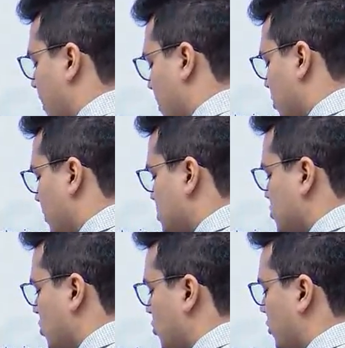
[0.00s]
a question on
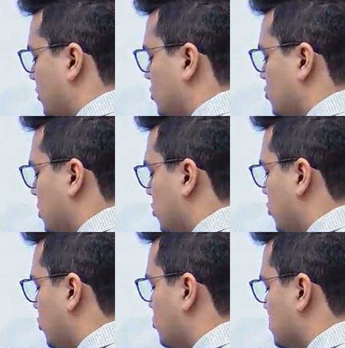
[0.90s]
constitution, do
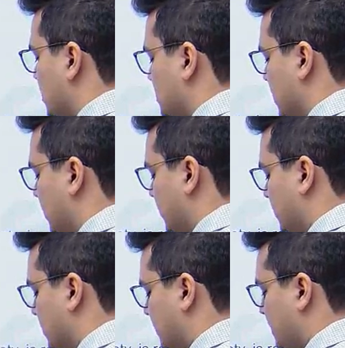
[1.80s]
use things like this.
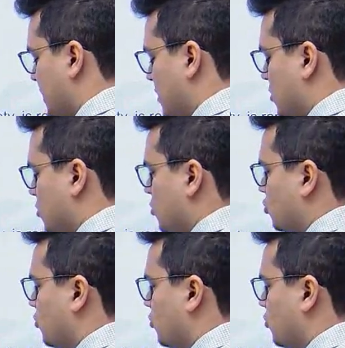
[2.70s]
So our